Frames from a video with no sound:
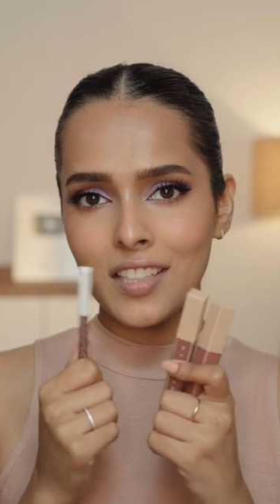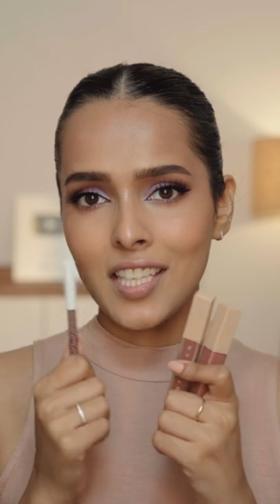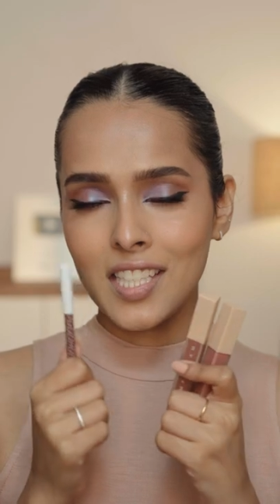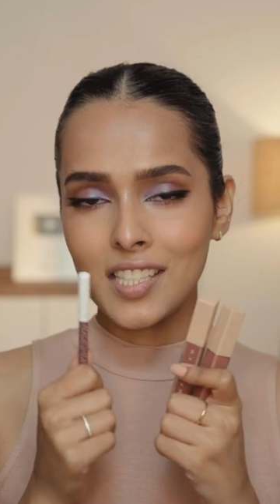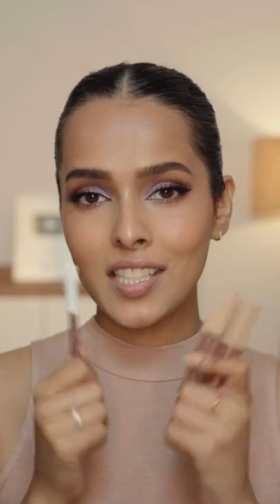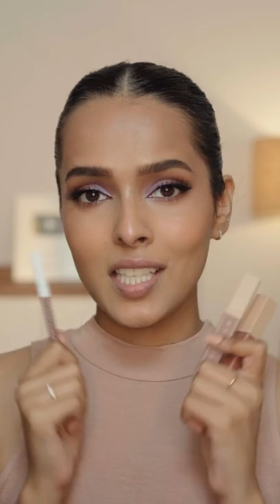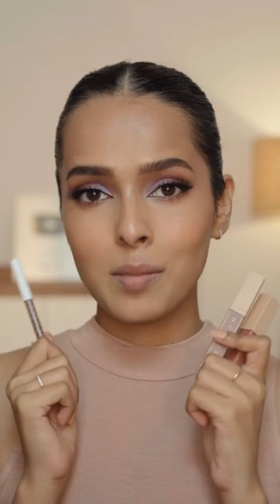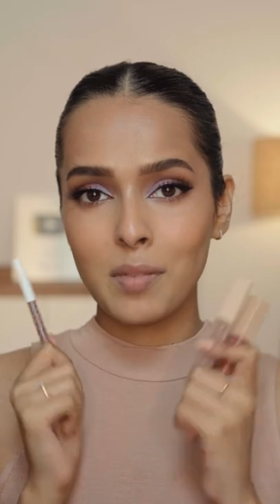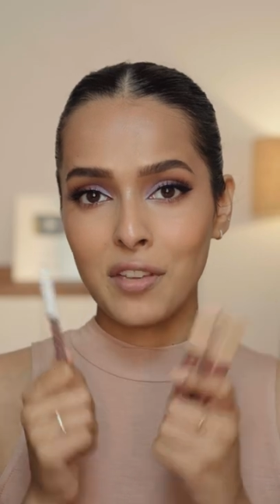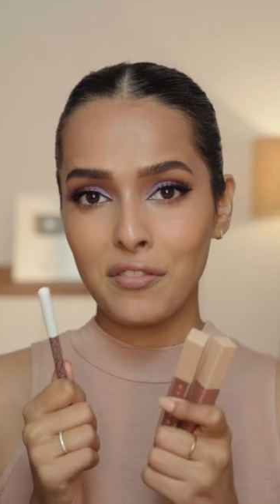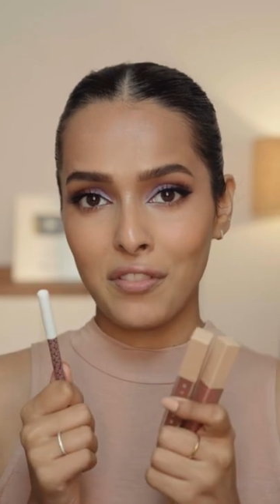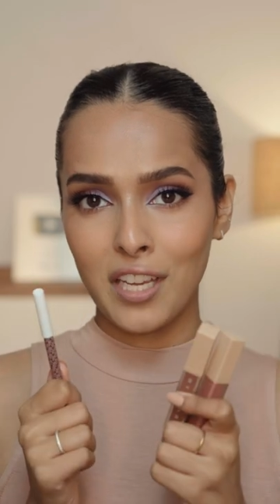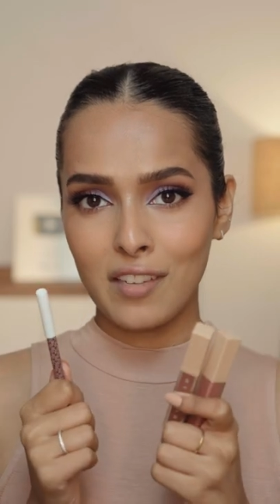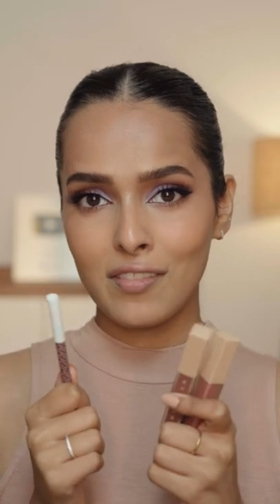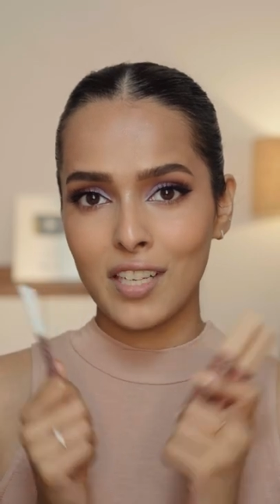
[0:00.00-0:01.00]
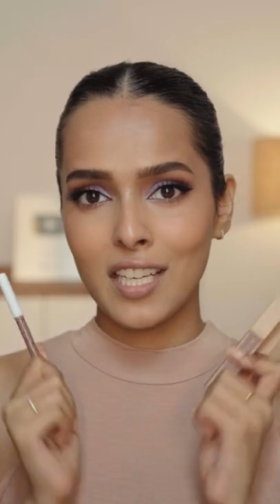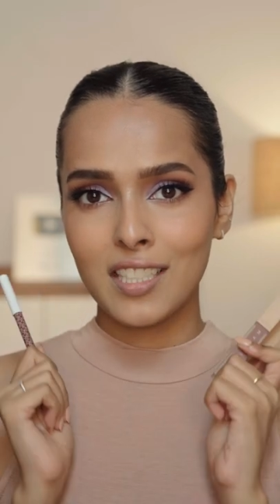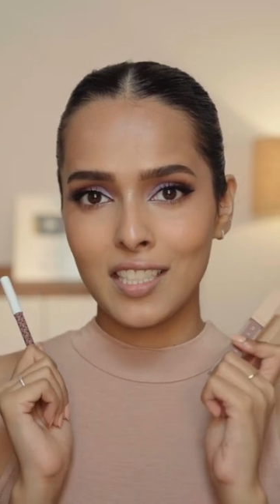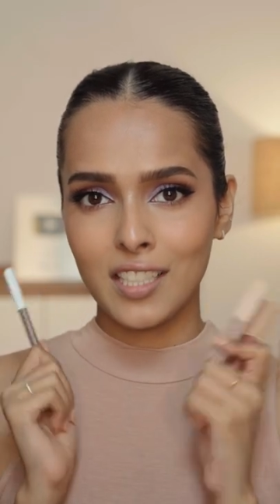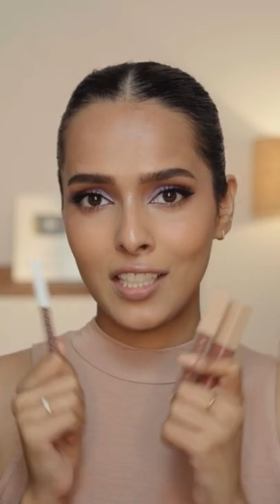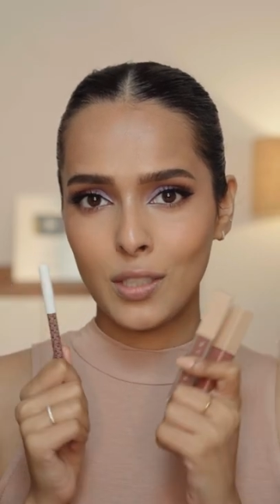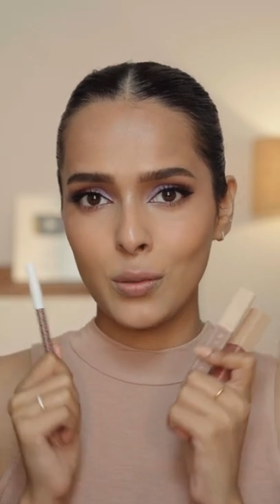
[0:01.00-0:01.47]
This is my
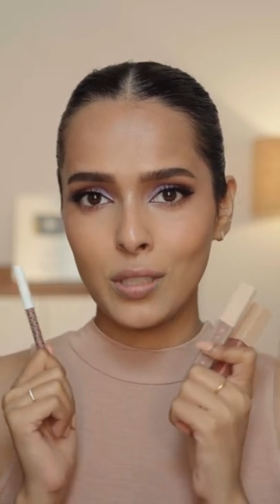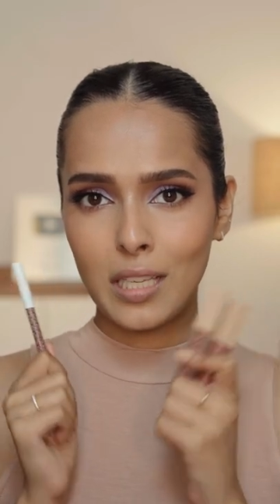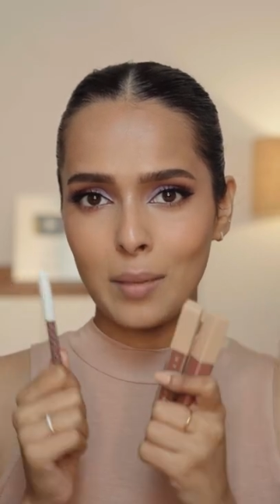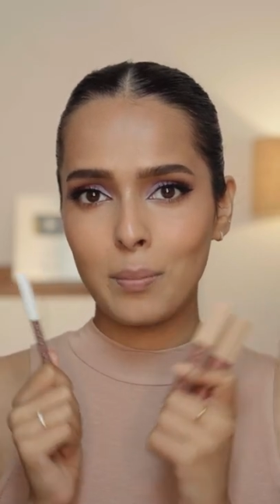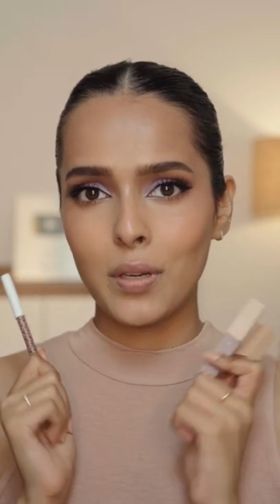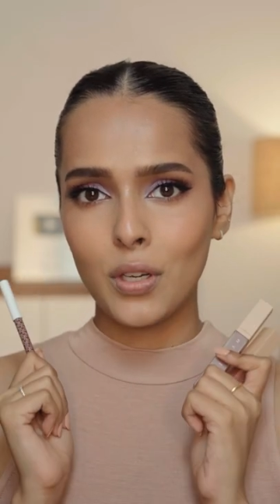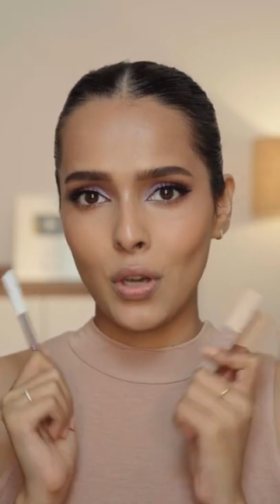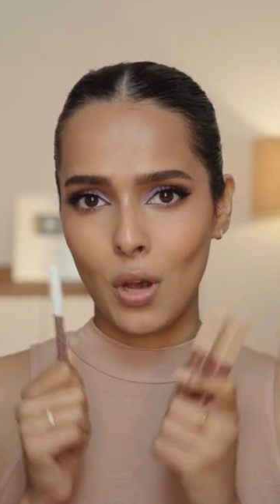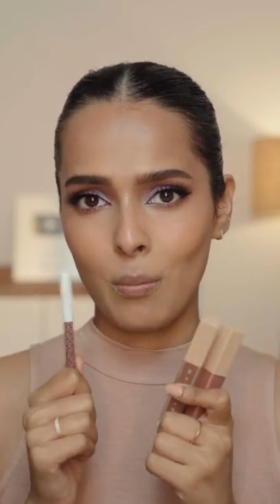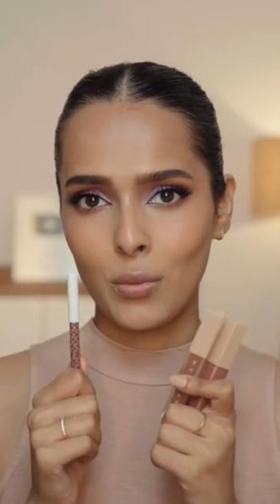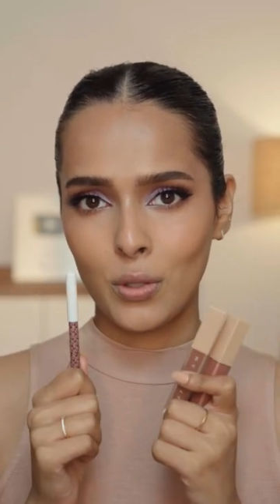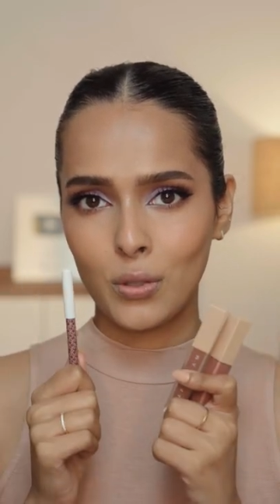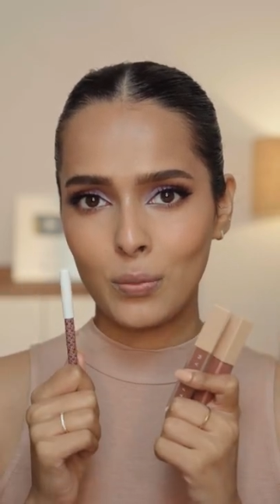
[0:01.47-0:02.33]
favorite nude lip combo.